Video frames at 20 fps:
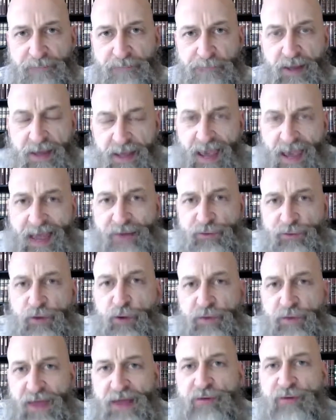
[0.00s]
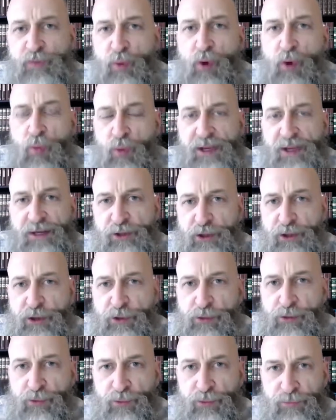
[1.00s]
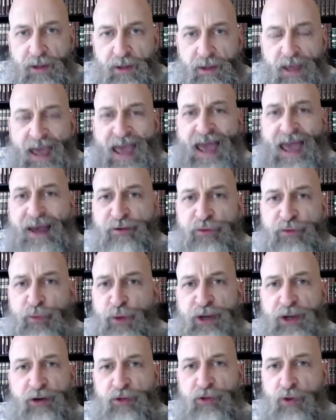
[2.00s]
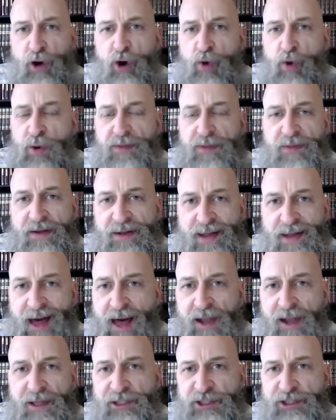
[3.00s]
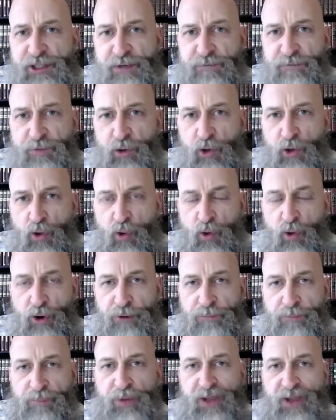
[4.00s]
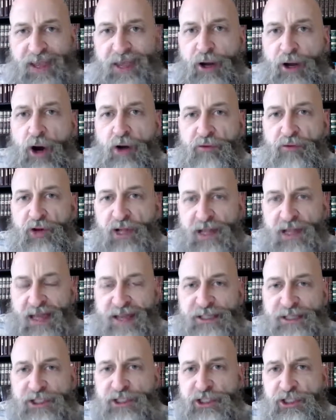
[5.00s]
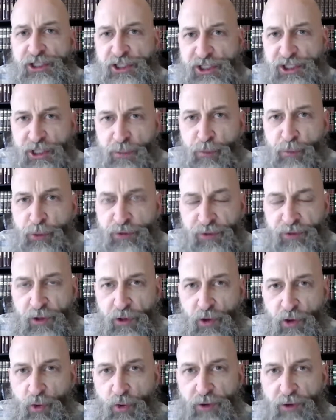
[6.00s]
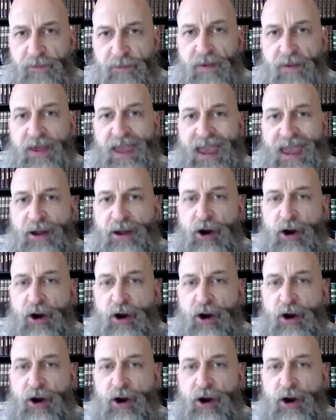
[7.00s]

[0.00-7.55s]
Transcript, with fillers: And so that's what we do. As we grow in the knowledge of the Lord, in our relationship with the Lord, and our